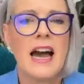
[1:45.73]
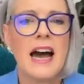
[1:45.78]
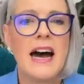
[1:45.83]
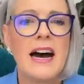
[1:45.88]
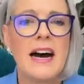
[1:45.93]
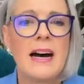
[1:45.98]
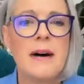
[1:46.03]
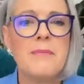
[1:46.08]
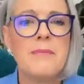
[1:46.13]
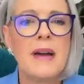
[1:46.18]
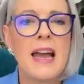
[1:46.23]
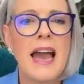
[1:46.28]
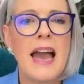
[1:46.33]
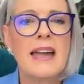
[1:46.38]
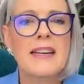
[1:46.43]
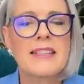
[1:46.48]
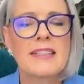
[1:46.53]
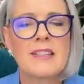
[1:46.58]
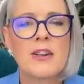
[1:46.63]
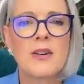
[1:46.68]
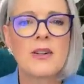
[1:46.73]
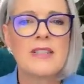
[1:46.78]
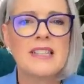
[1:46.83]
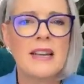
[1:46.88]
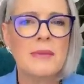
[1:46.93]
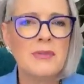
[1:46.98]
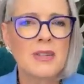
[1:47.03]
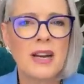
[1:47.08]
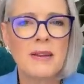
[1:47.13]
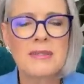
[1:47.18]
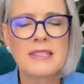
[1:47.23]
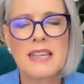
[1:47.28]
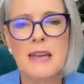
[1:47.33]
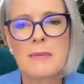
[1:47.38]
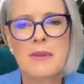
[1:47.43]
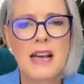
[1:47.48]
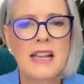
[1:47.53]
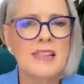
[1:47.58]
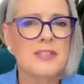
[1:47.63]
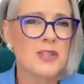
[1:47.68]
And so sometimes
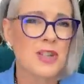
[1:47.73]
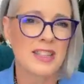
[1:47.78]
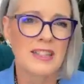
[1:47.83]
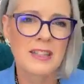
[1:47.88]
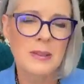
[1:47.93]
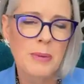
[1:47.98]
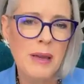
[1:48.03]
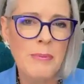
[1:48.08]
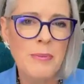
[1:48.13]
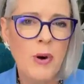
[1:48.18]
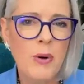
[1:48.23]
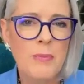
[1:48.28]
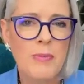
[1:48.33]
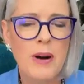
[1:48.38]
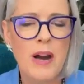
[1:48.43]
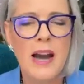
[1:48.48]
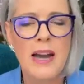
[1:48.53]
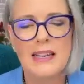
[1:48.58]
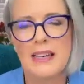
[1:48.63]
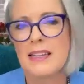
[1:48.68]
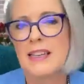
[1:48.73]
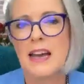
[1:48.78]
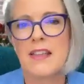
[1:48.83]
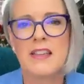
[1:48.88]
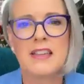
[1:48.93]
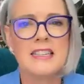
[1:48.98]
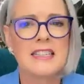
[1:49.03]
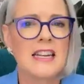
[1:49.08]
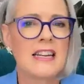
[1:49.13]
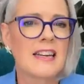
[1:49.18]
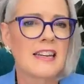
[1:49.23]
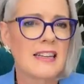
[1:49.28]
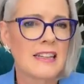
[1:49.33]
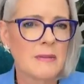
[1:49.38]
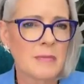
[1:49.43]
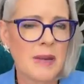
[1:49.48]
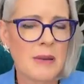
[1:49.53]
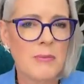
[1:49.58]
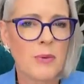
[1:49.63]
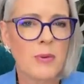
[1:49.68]
some colours are a little bit more bright and others are a
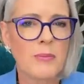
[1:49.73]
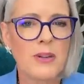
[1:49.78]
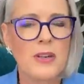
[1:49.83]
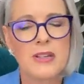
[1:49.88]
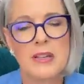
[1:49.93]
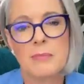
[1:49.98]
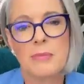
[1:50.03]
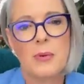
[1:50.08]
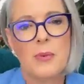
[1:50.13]
little bit more muted.